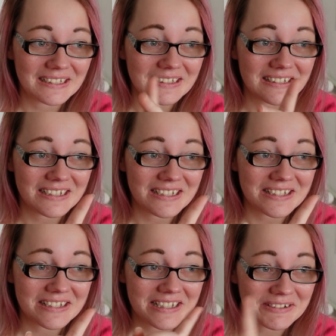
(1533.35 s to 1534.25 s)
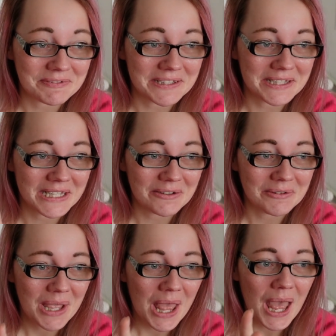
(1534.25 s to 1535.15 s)
She doesn't knit with it though,
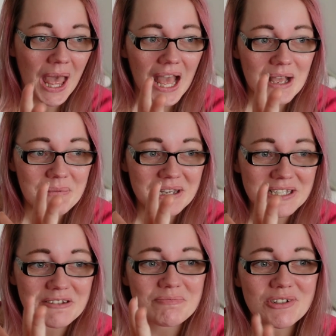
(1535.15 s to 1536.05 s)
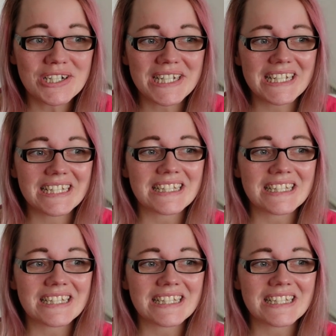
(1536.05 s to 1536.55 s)
because spinner,